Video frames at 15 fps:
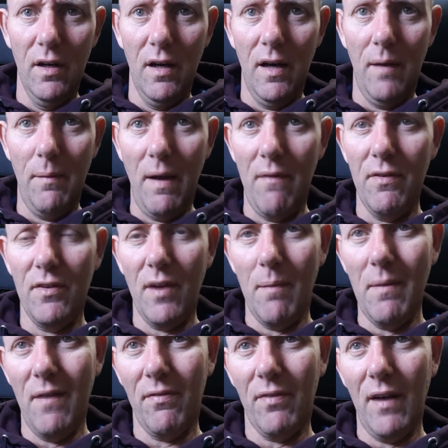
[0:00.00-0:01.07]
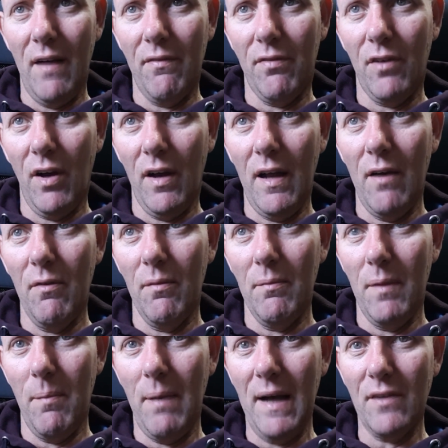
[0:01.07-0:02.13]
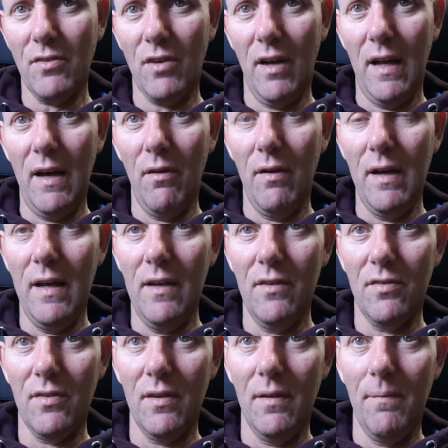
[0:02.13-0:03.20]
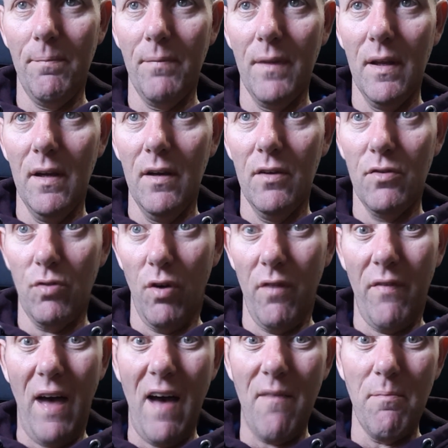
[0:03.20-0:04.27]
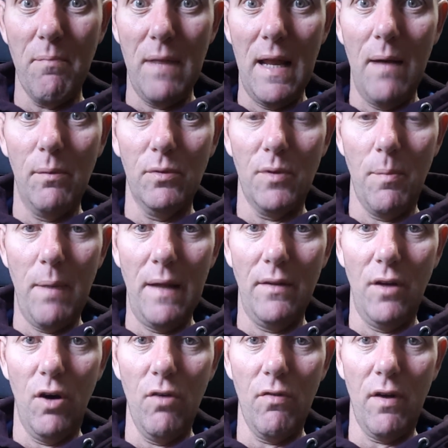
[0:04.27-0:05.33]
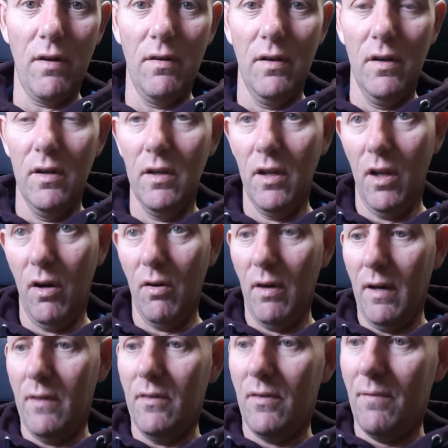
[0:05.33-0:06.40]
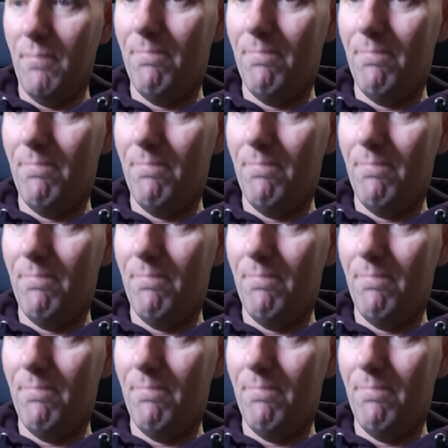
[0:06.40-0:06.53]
Every time I've gone out, the back's gone out. It's sort of, I haven't been able to bend over, And